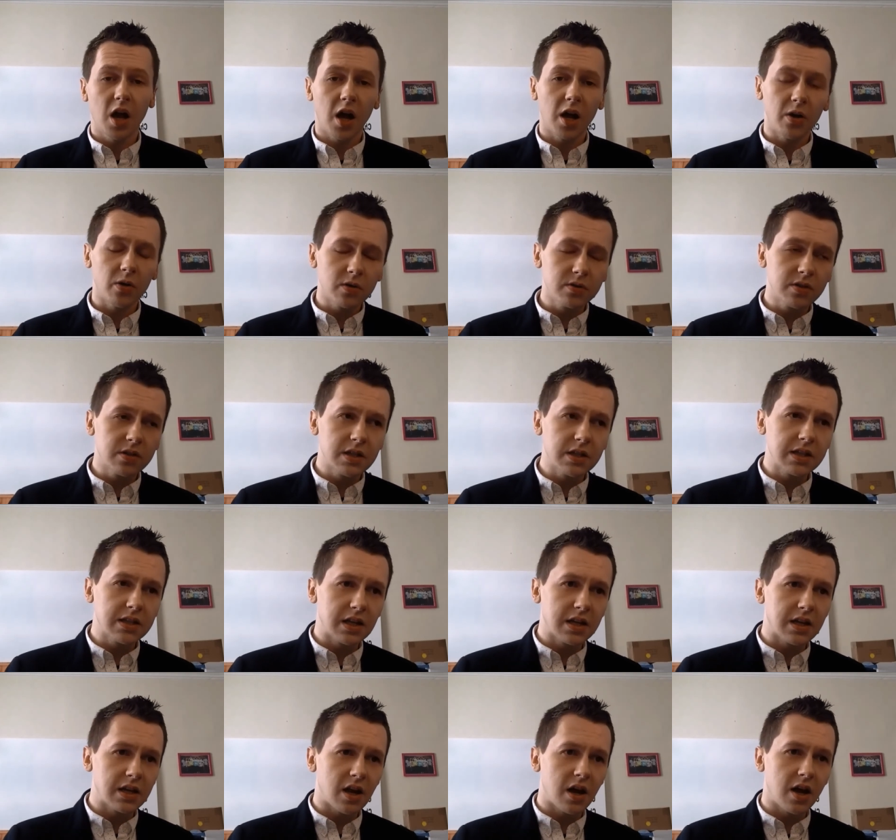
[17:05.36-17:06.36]
I also think
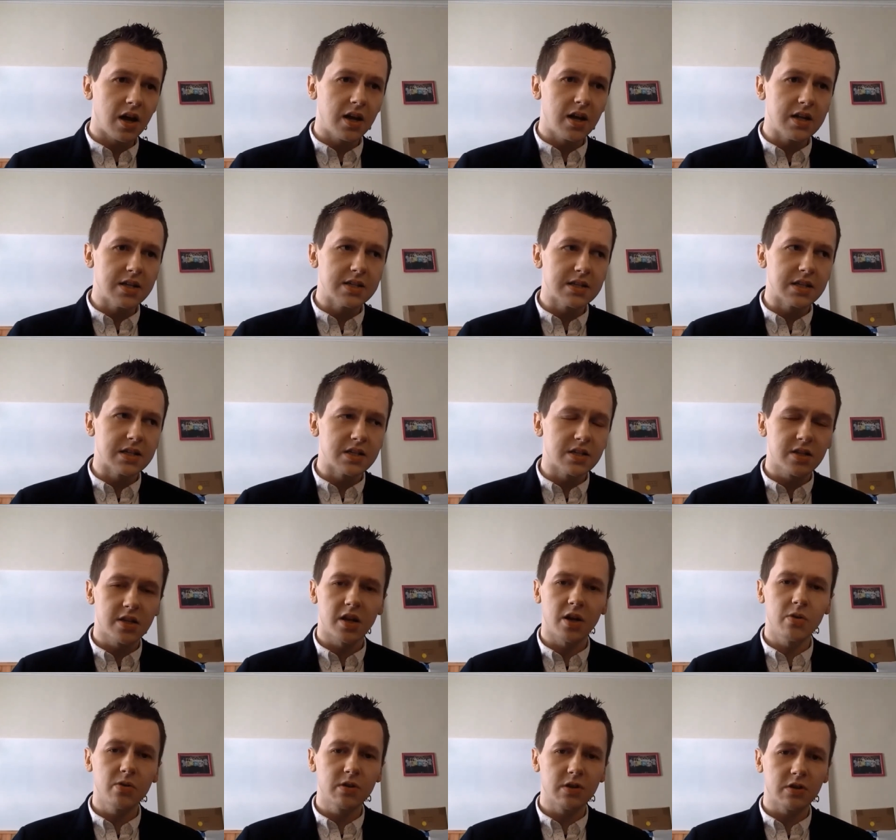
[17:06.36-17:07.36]
that it highlights that
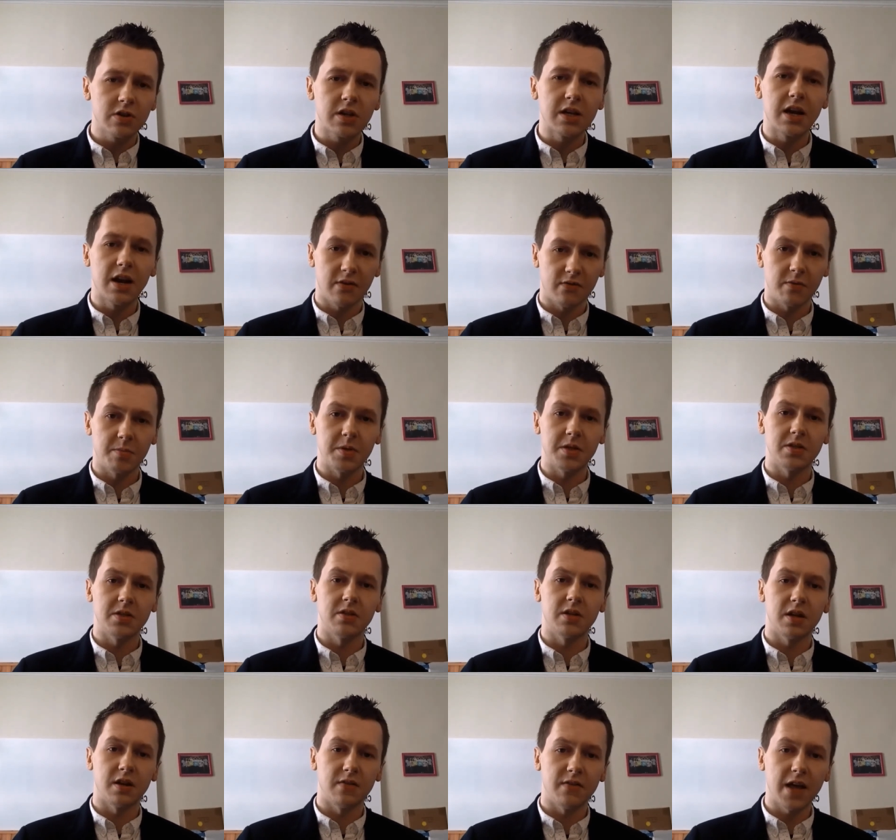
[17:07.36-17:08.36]
disclosure should never be done
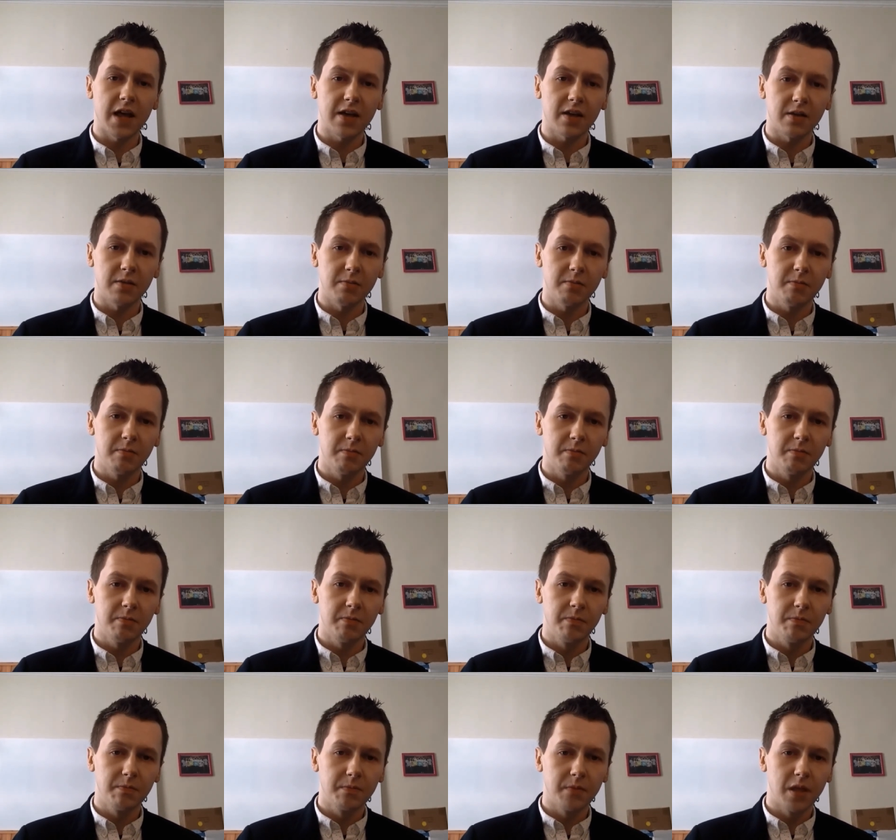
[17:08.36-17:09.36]
in a vacuum.
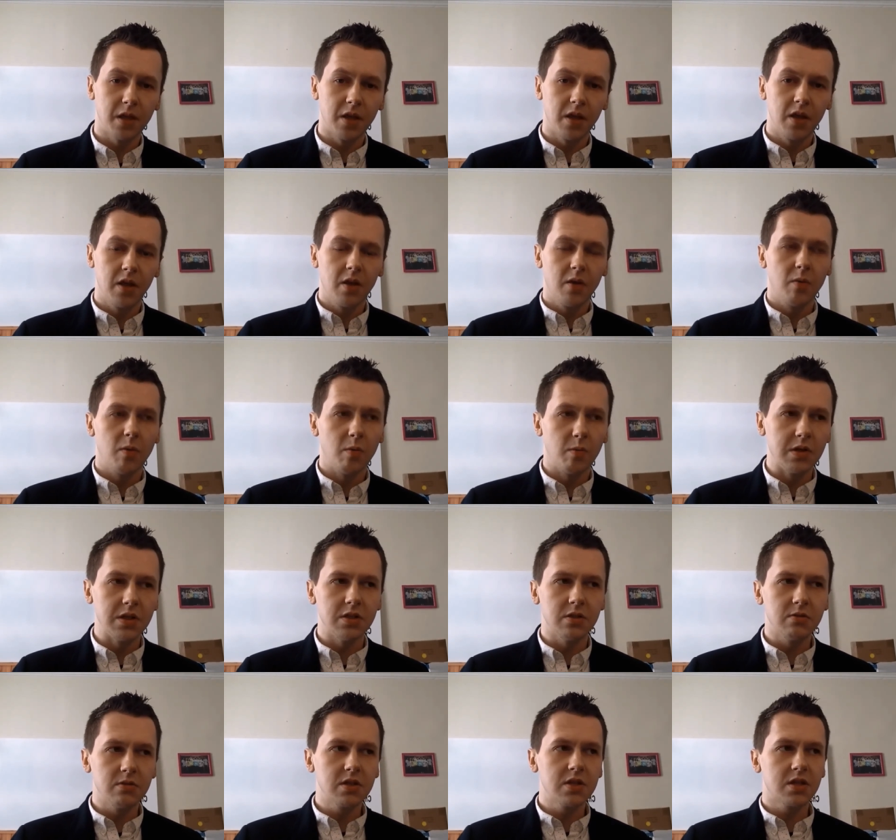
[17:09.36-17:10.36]
When we
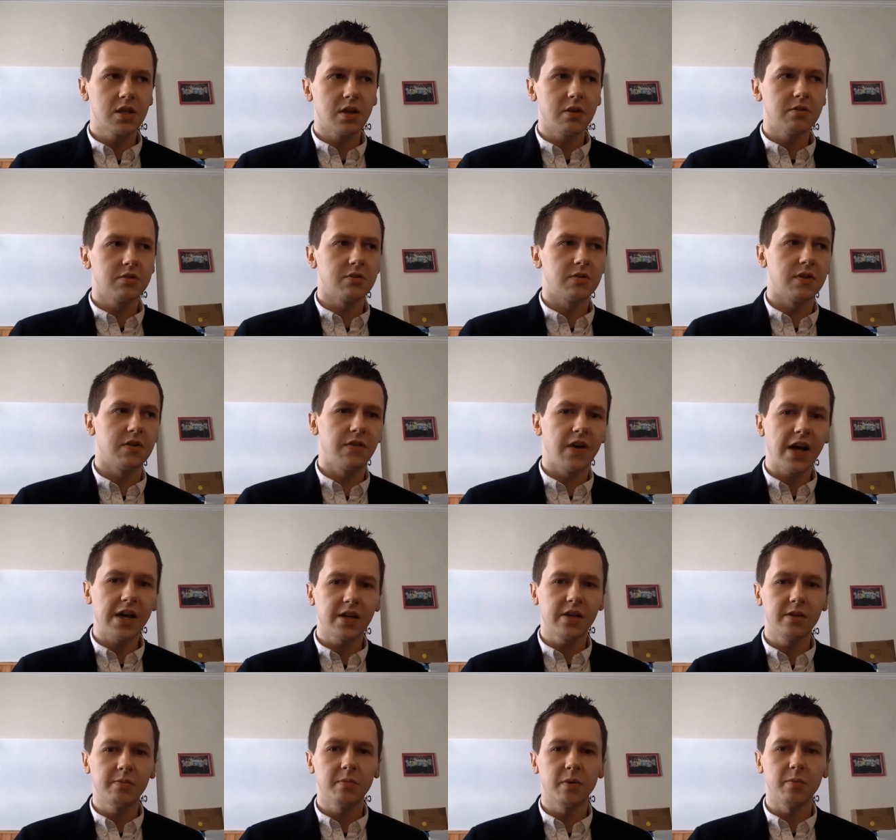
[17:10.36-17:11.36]
do disclosure in a
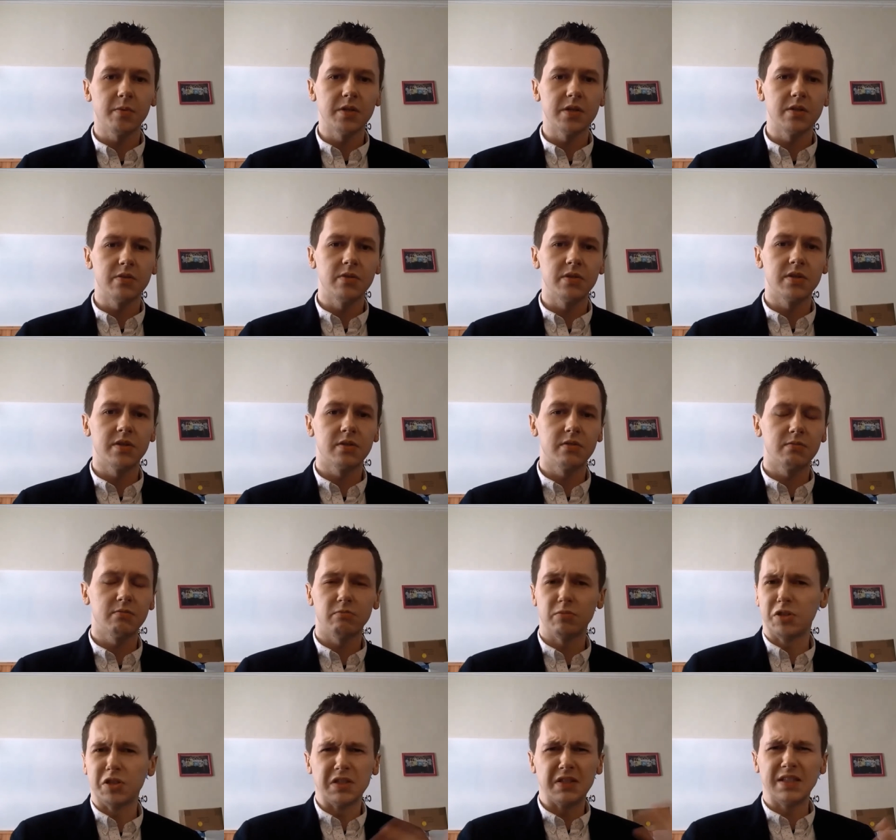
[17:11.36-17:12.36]
vacuum, what we do is
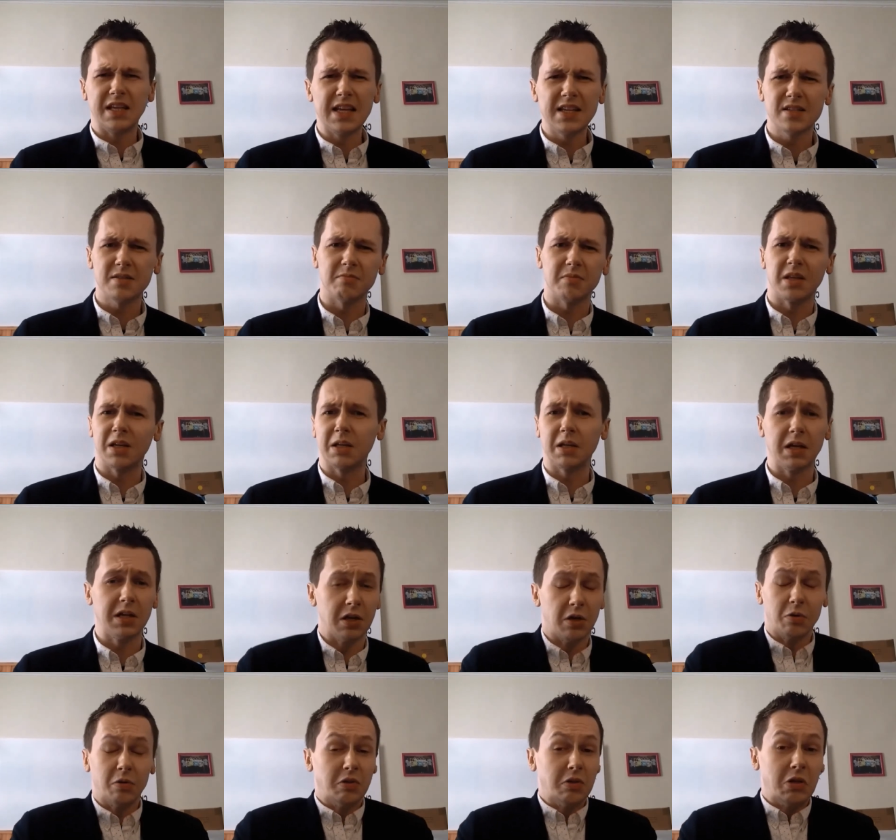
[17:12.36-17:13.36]
we just say something, and
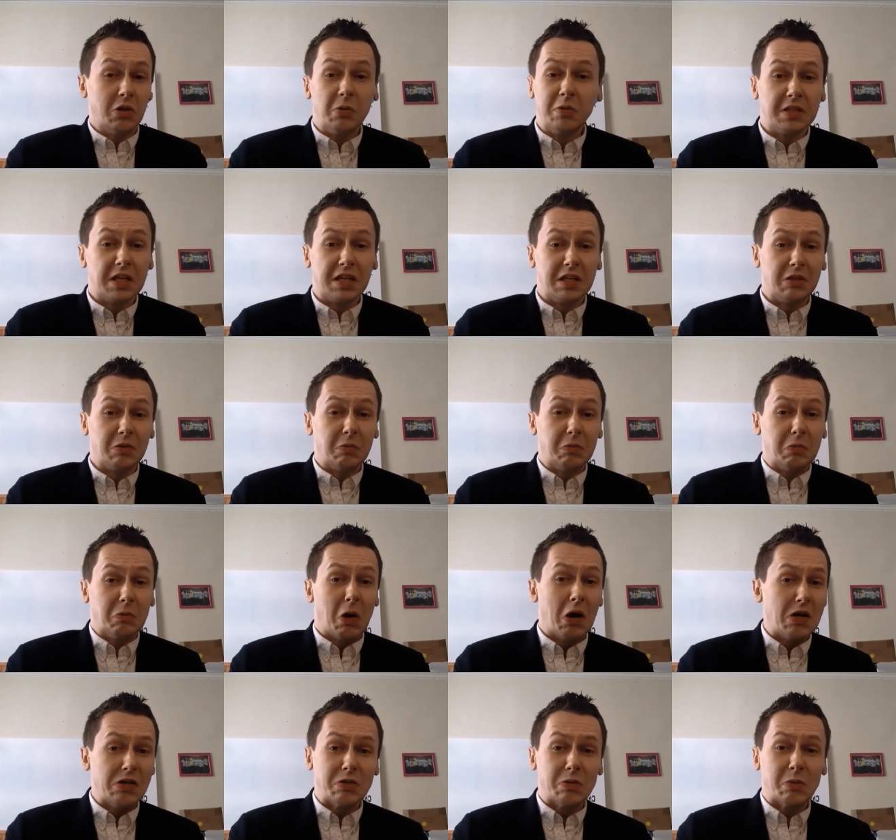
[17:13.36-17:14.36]
no, no one's any the
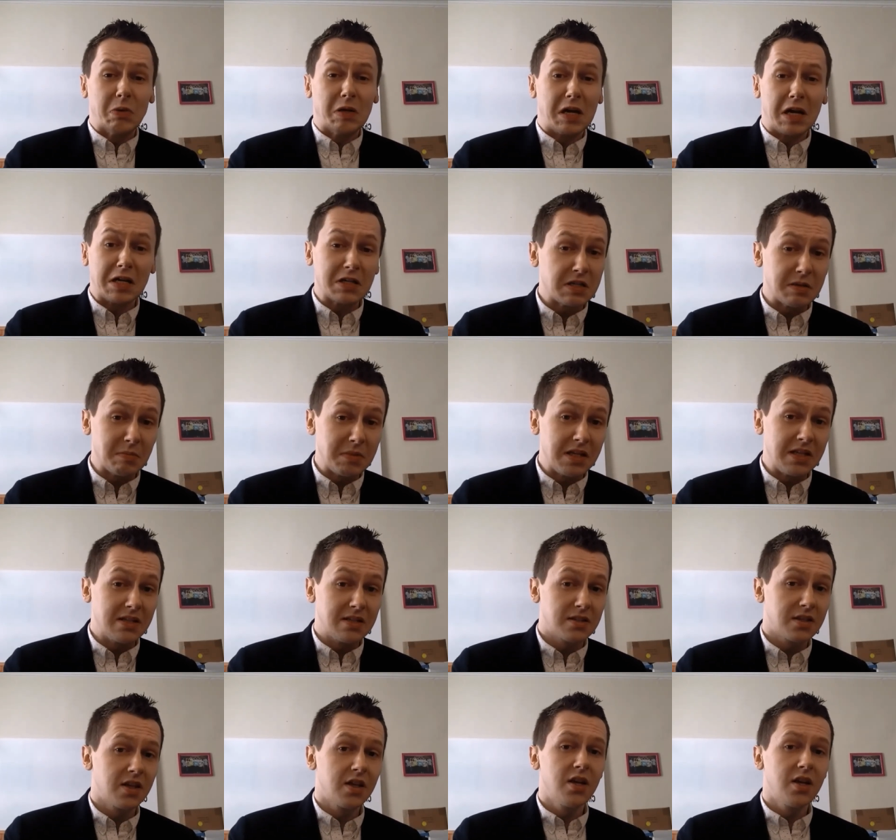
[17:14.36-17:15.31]
wiser what it actually means.